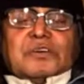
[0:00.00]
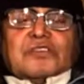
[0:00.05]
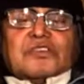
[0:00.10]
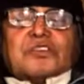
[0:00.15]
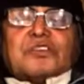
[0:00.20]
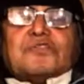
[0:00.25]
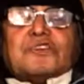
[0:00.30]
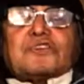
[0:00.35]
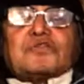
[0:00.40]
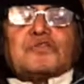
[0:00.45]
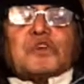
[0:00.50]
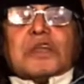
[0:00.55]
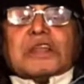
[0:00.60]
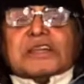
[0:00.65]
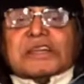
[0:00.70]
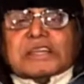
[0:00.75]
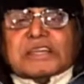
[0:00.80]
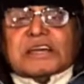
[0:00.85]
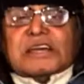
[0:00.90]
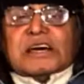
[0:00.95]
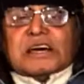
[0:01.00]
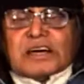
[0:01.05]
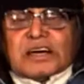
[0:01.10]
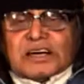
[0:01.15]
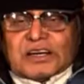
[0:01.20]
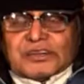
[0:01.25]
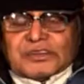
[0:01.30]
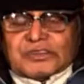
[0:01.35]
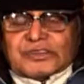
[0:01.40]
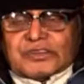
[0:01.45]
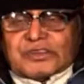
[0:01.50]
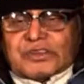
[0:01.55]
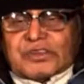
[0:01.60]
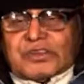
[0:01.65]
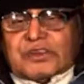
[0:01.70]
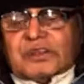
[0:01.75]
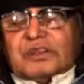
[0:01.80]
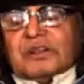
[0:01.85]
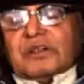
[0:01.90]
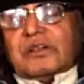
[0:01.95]
So for 20 years,
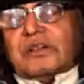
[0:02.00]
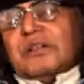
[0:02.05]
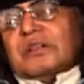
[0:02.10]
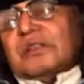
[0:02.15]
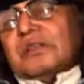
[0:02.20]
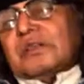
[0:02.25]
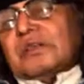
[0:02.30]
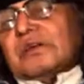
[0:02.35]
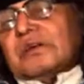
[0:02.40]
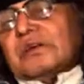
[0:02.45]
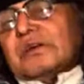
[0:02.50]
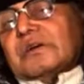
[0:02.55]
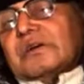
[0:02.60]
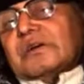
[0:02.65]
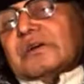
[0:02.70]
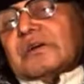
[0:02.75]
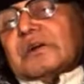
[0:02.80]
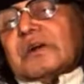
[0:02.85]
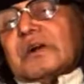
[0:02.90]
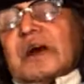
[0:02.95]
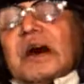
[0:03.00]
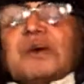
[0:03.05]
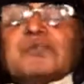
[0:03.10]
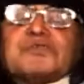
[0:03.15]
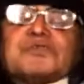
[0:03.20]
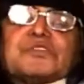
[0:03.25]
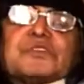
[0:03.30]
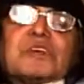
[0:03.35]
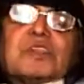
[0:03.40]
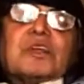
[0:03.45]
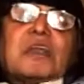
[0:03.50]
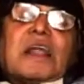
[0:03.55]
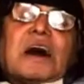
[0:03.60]
council